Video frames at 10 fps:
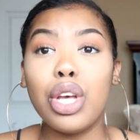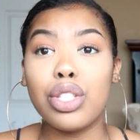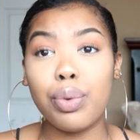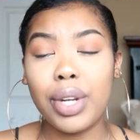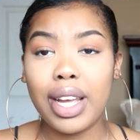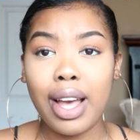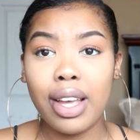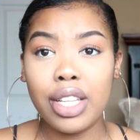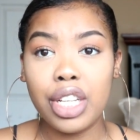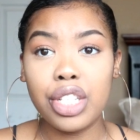So when I
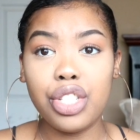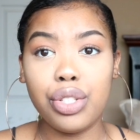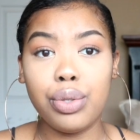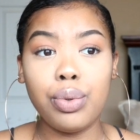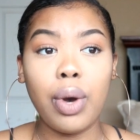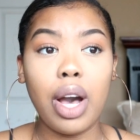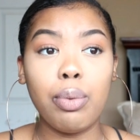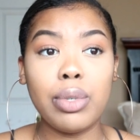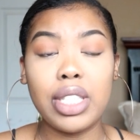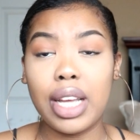got in there too,
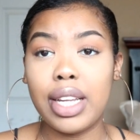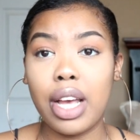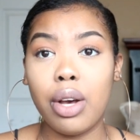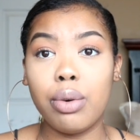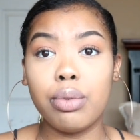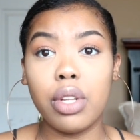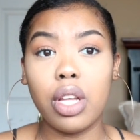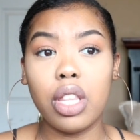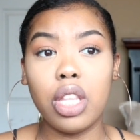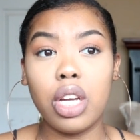we sat down
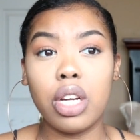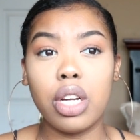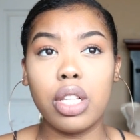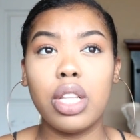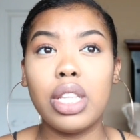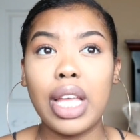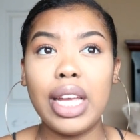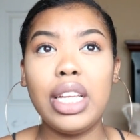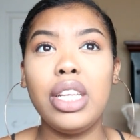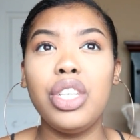there. The
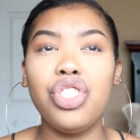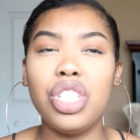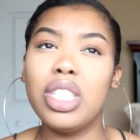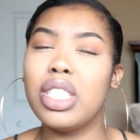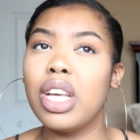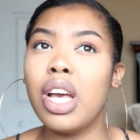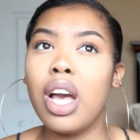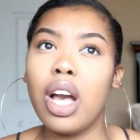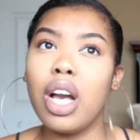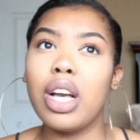lady, she's
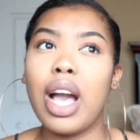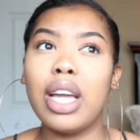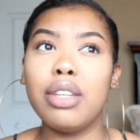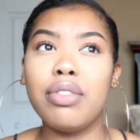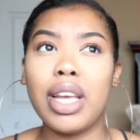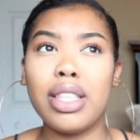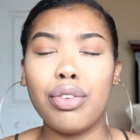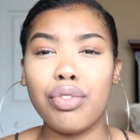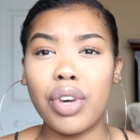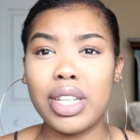kind of like
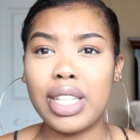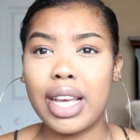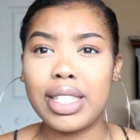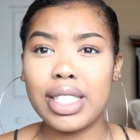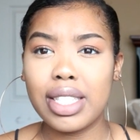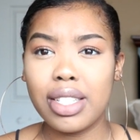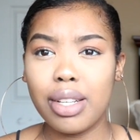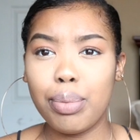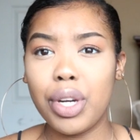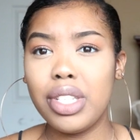the front desk
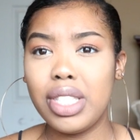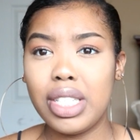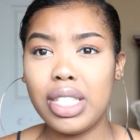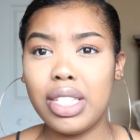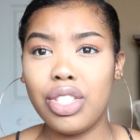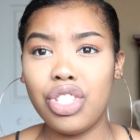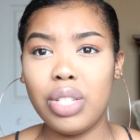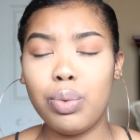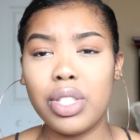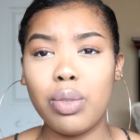person.
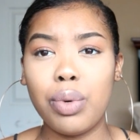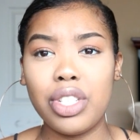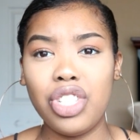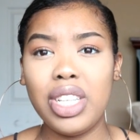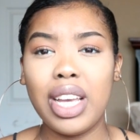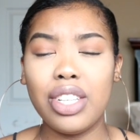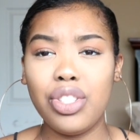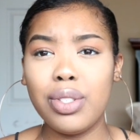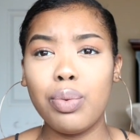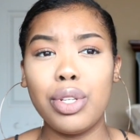She was the one, she
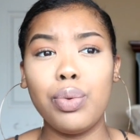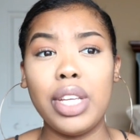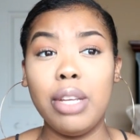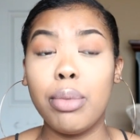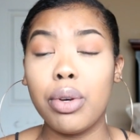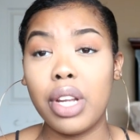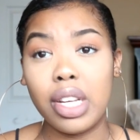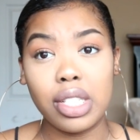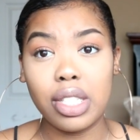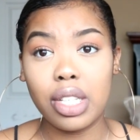was the one who emailed
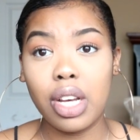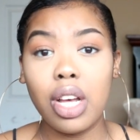us